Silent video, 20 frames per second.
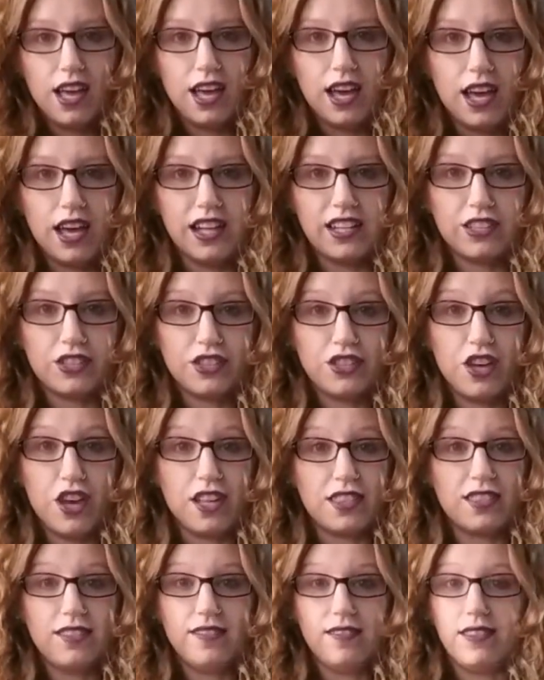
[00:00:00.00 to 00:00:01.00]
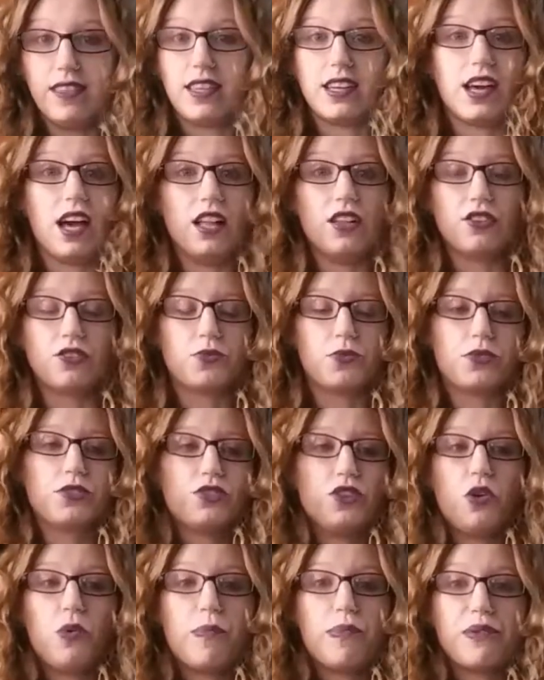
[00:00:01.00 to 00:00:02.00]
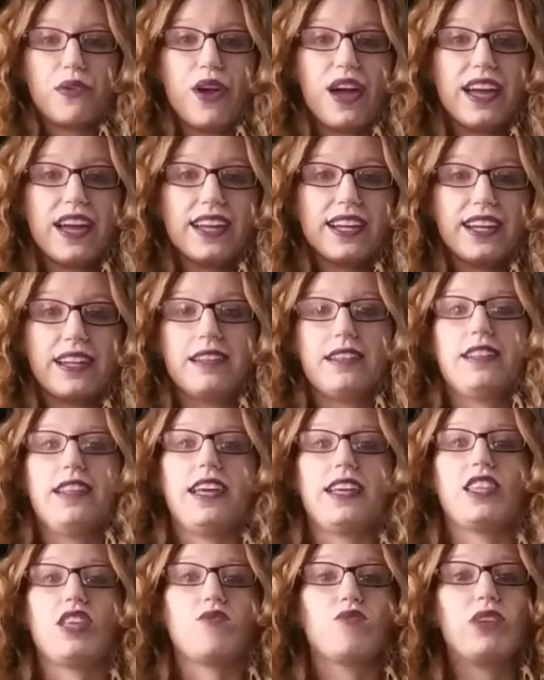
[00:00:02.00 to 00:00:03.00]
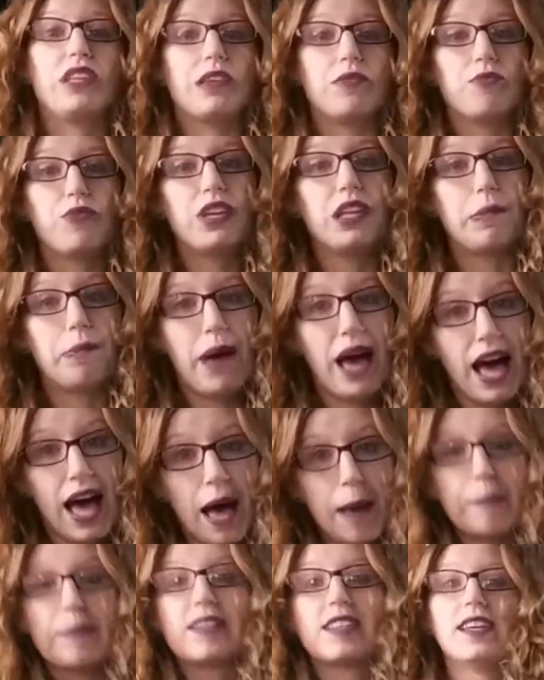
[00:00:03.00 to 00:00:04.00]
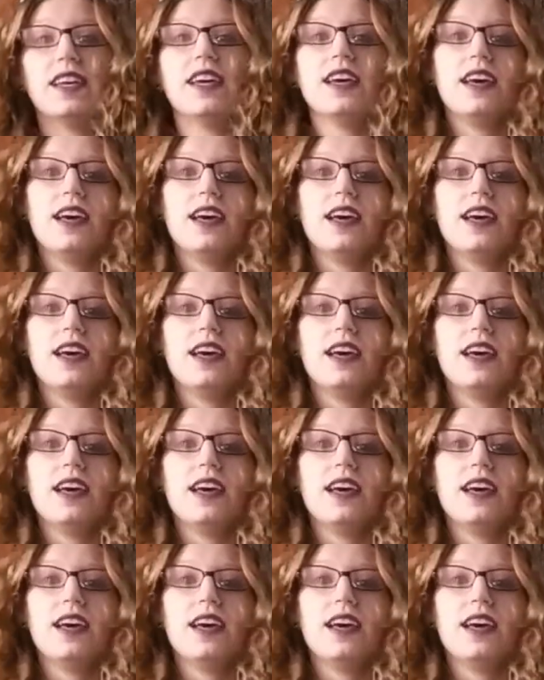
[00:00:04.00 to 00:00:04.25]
I just thought the colors were so bright and like it really pops.